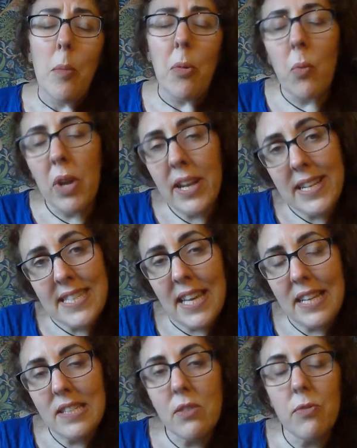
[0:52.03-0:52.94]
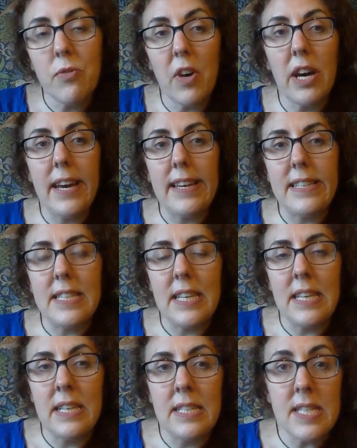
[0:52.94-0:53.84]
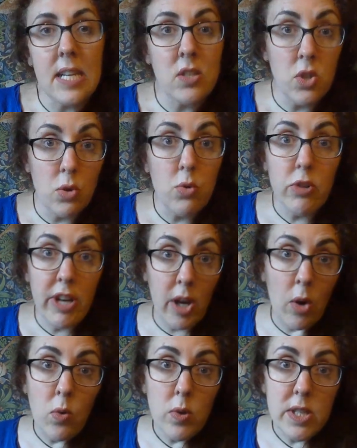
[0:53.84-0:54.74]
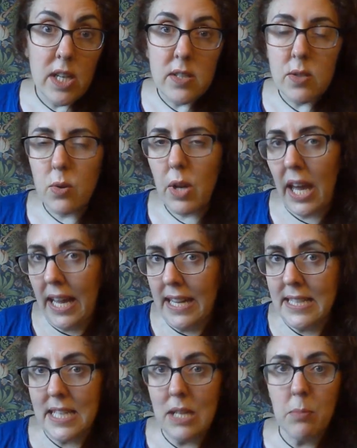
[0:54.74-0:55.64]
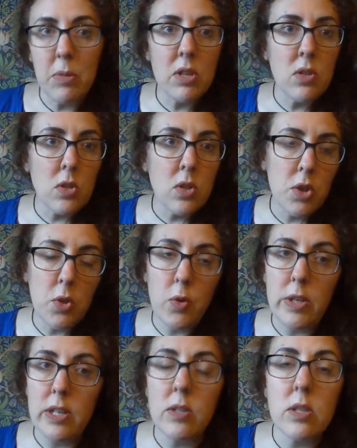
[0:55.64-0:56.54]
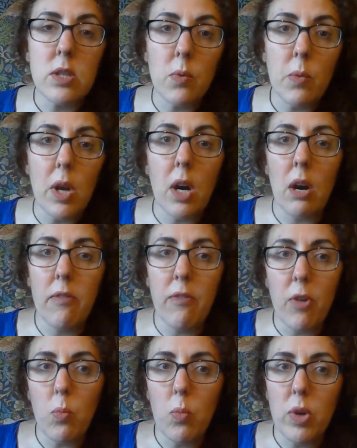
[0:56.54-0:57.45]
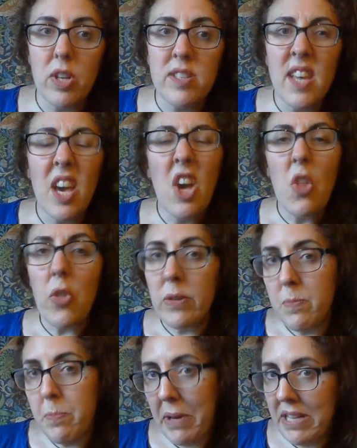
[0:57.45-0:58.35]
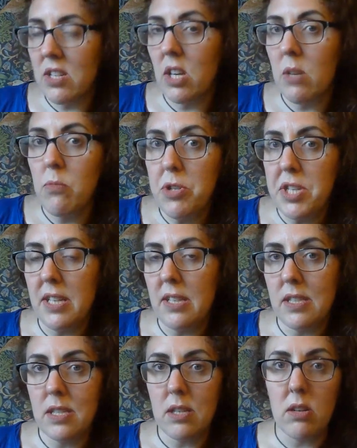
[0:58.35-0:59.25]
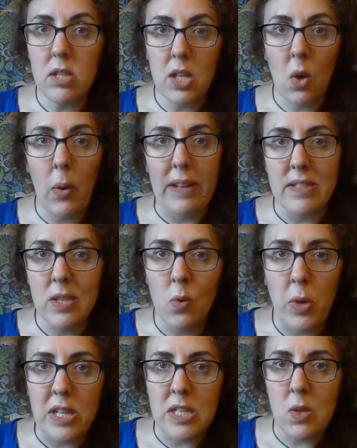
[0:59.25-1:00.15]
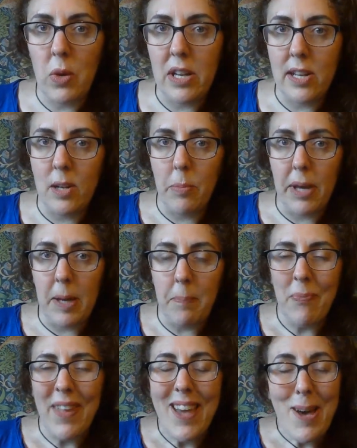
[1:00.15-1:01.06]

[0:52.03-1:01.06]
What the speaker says: But what I tend to find is as children get older, sort of 18 months, 2 years, 2.5 onwards, those bedtime routines start to go out of the window a little bit.